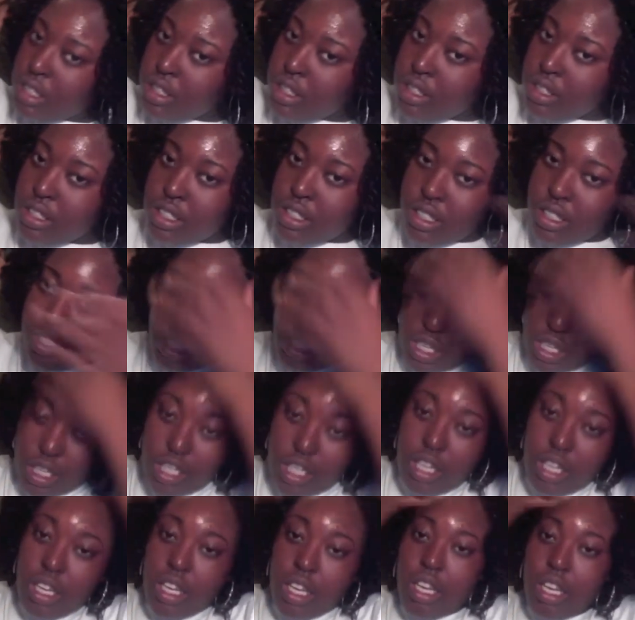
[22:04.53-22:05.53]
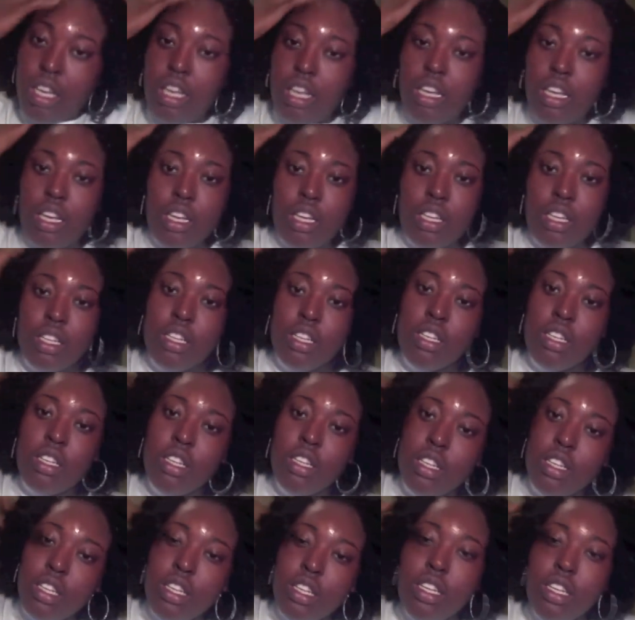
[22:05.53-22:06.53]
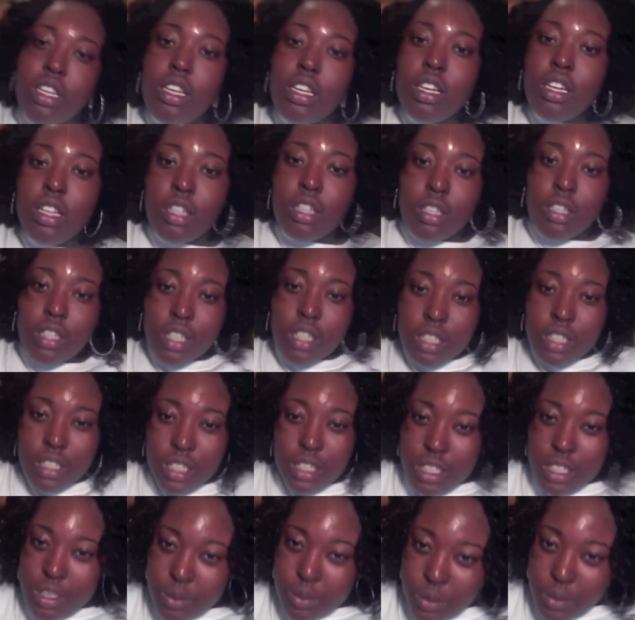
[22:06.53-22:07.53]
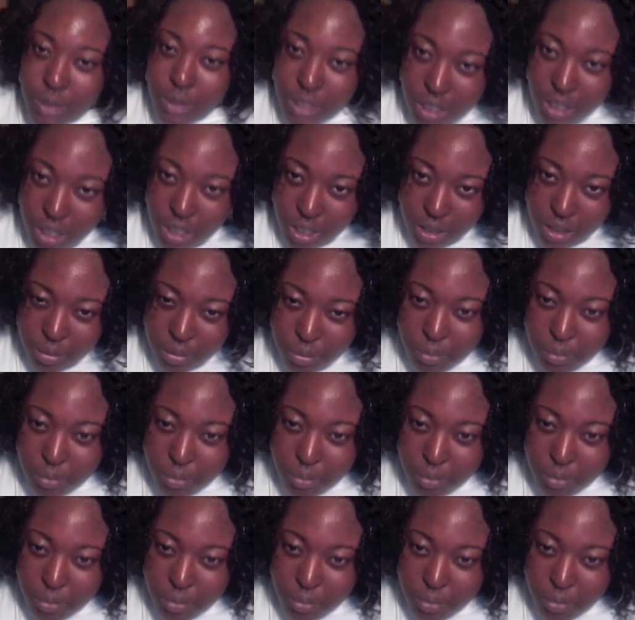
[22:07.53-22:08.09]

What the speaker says: You just take your hand, you go like this with it.